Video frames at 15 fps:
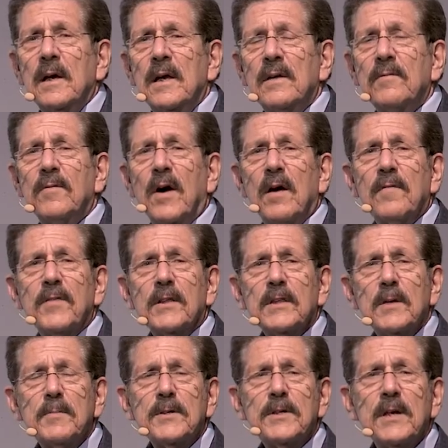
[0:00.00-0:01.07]
and involve the
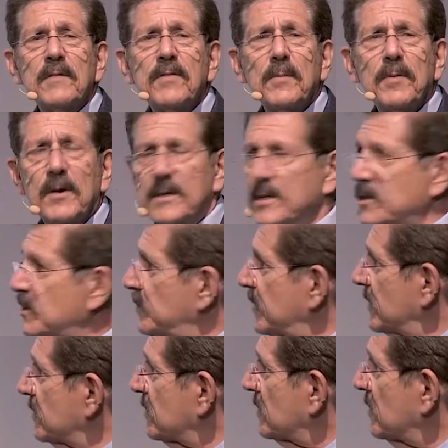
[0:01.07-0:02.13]
liberty of the
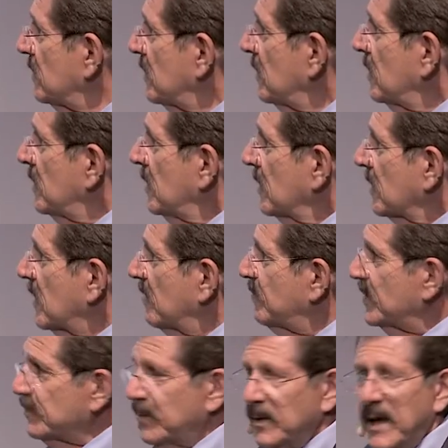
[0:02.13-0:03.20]
participants.
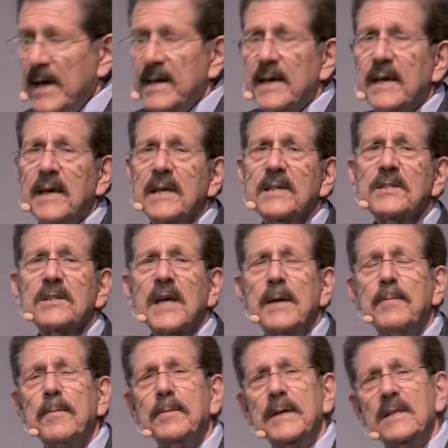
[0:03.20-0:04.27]
Government planning
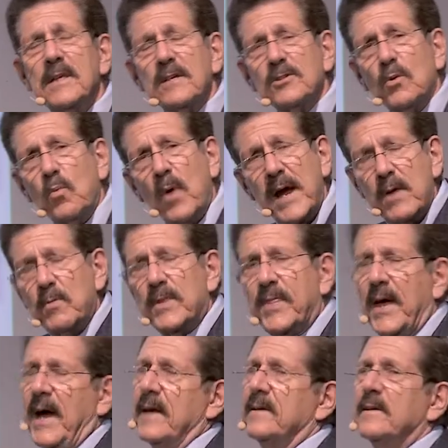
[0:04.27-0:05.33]
inescapably does away with
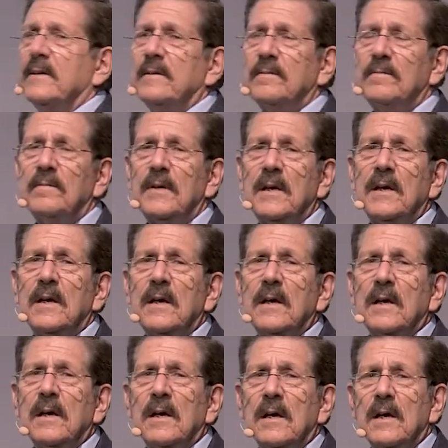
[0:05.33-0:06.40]
that
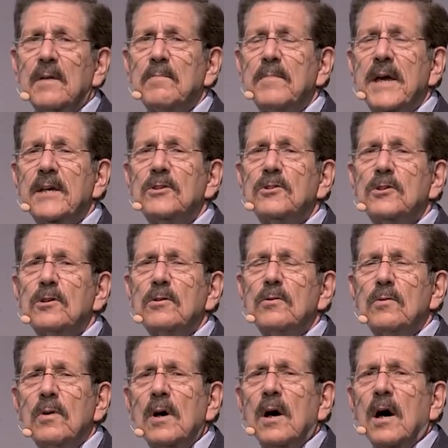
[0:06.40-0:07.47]
and makes
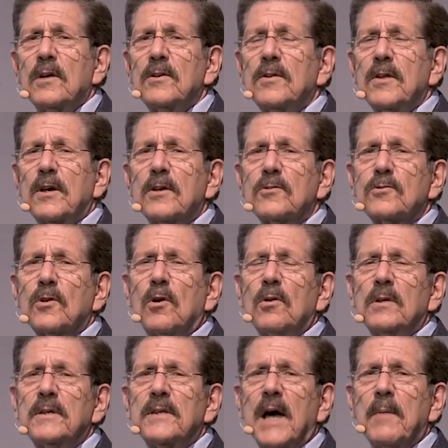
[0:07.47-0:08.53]
you under the
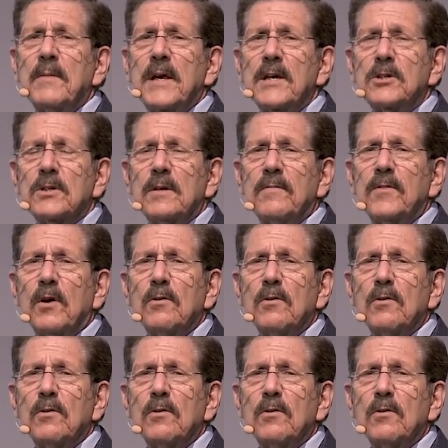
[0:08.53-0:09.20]
control and domination of